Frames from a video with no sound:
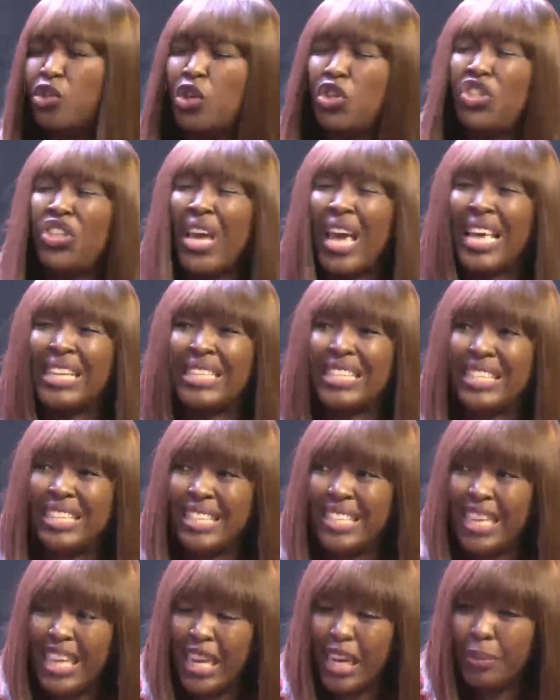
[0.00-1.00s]
So she
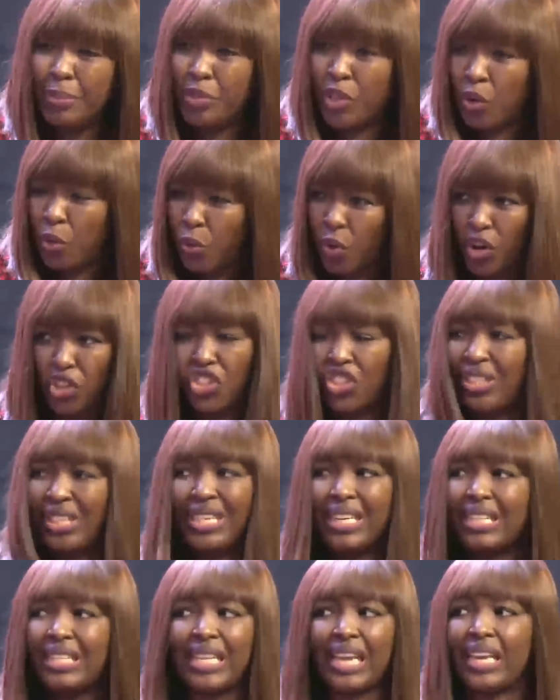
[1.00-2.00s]
esteemed the word. She
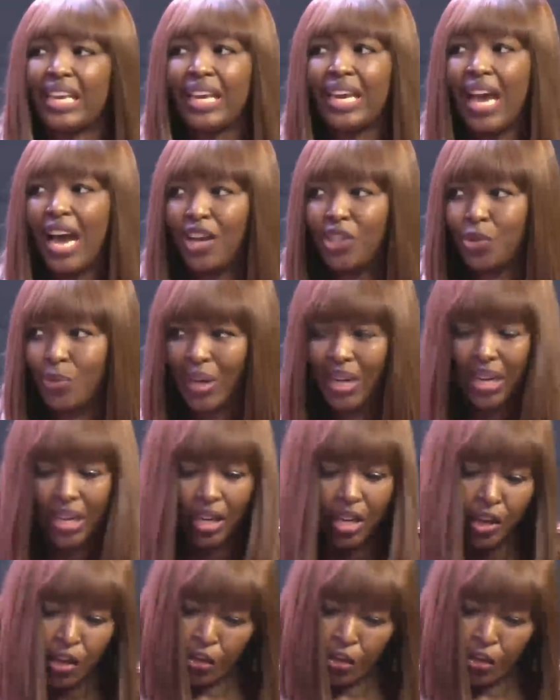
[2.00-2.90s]
didn't take it casually.